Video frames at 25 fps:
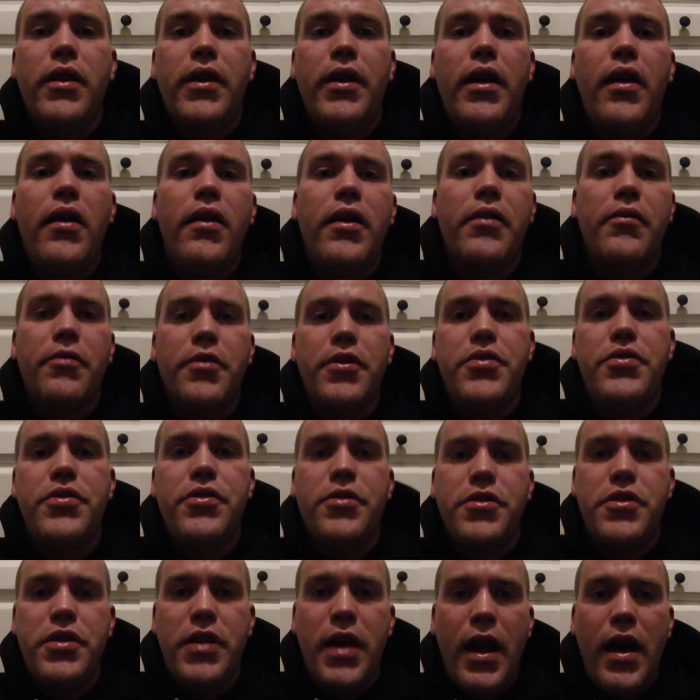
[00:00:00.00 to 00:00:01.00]
right now, like
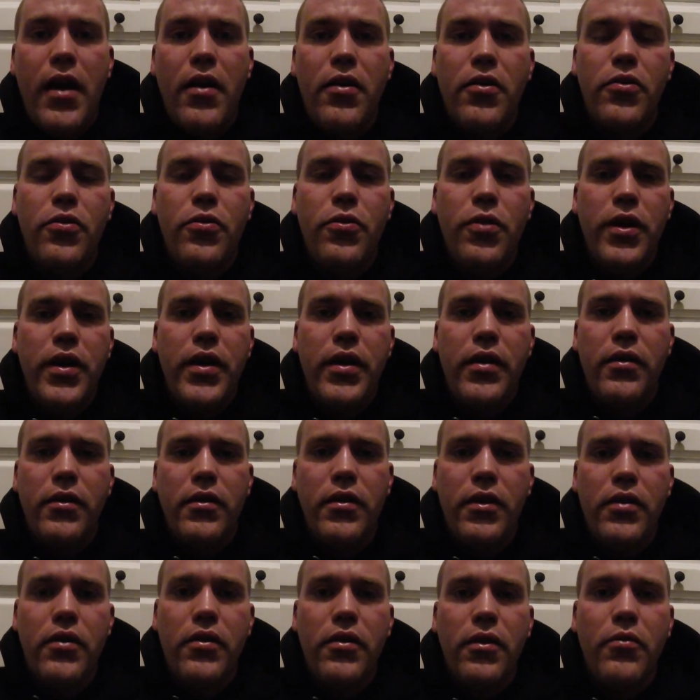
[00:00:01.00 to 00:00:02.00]
researching how to quit,
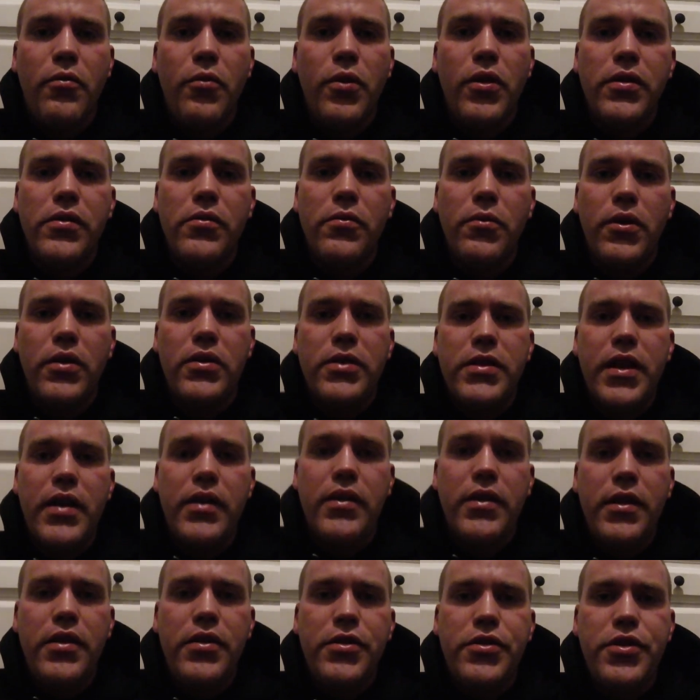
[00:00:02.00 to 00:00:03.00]
you know, and what
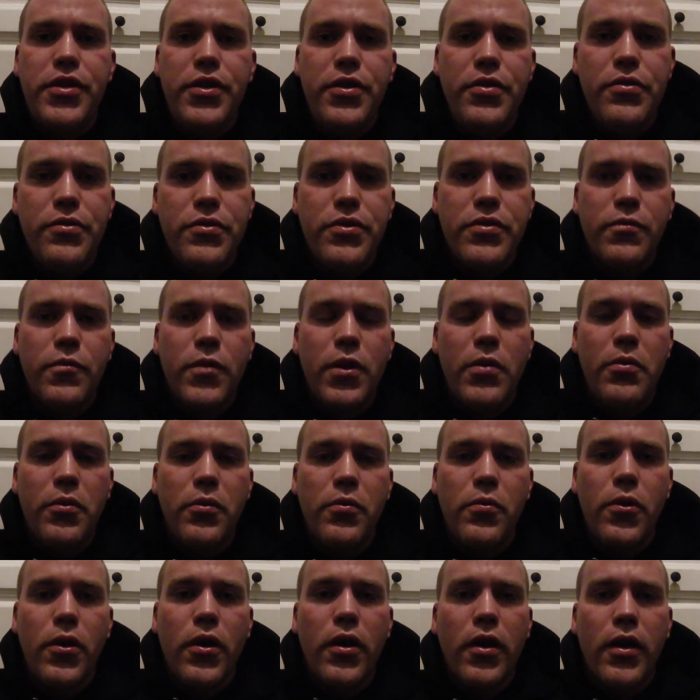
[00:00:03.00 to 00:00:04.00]
techniques to use and what
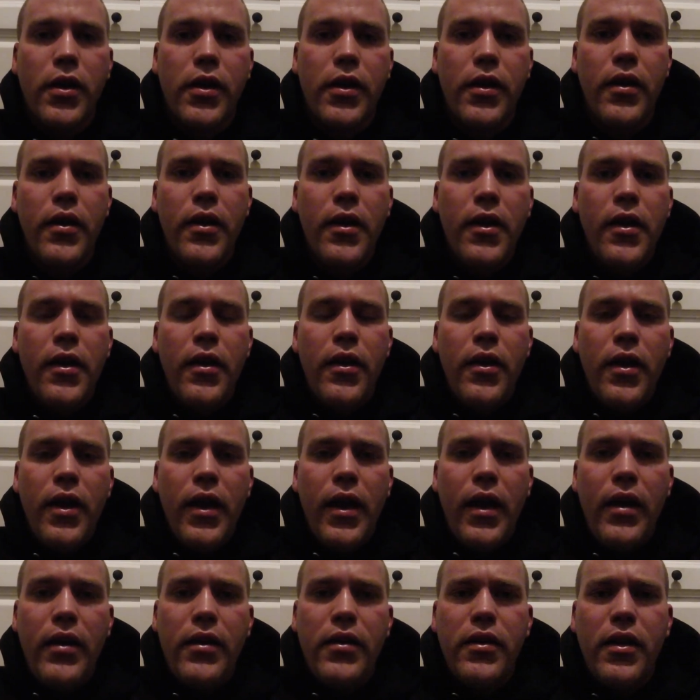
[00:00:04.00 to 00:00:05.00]
would work.
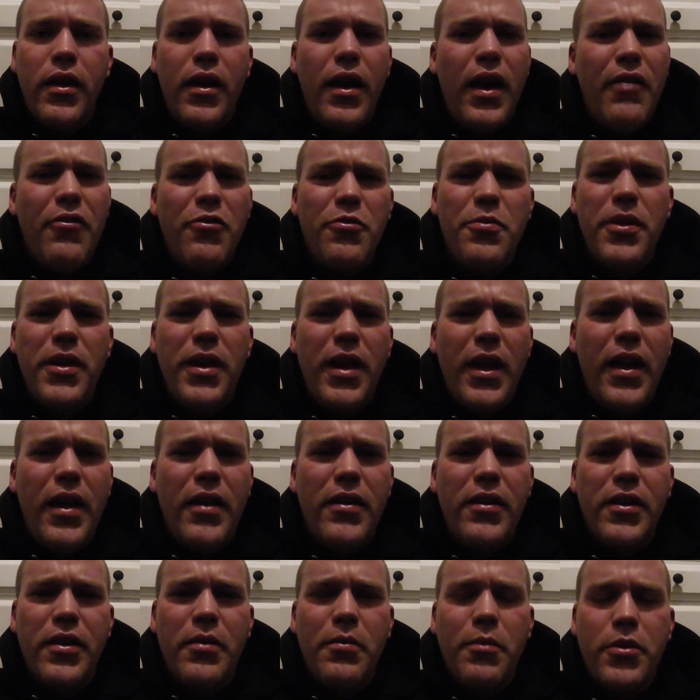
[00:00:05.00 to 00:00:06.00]
And everybody
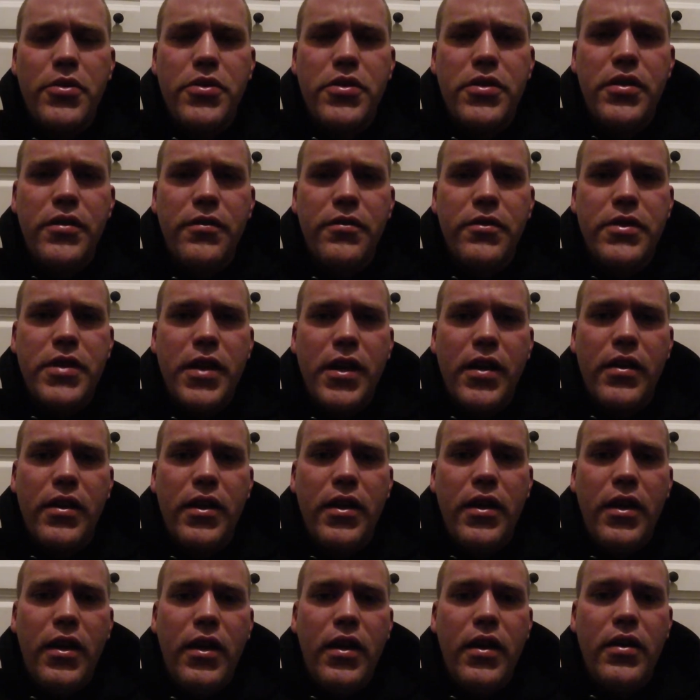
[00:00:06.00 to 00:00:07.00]
had like a bunch of different
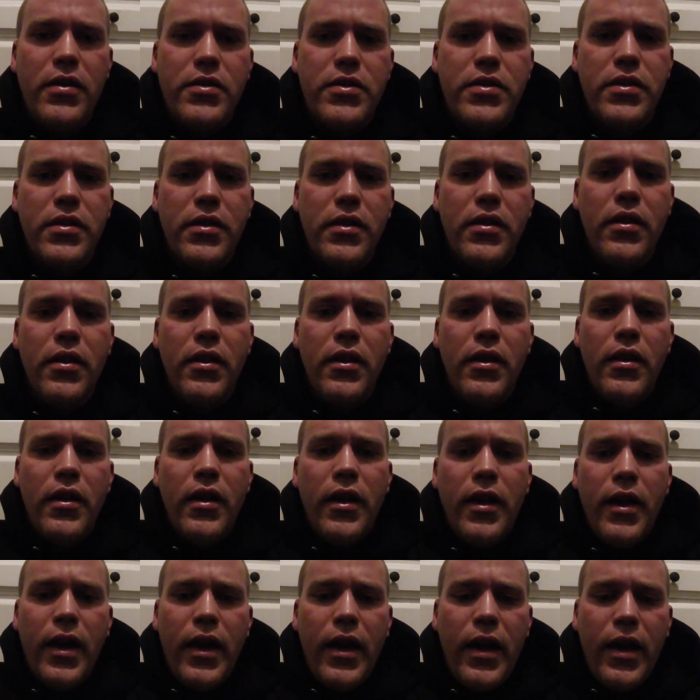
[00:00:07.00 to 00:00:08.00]
techniques,
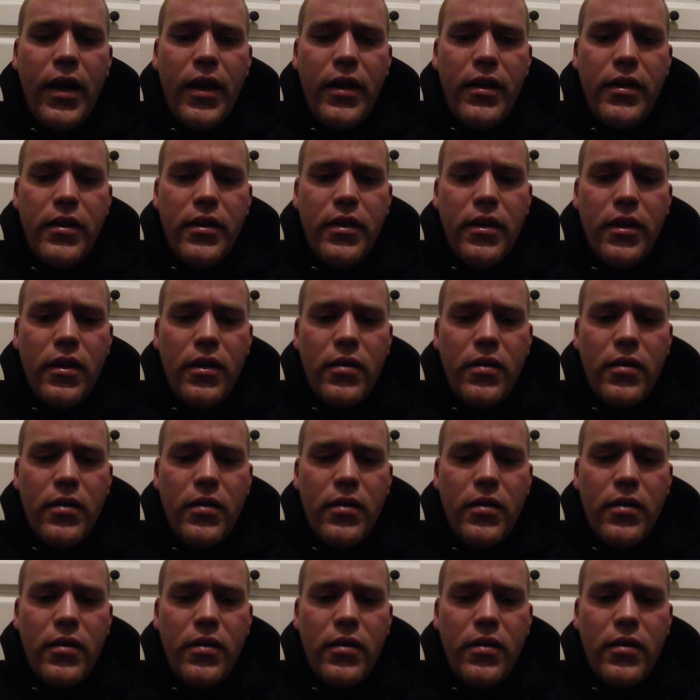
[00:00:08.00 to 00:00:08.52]
and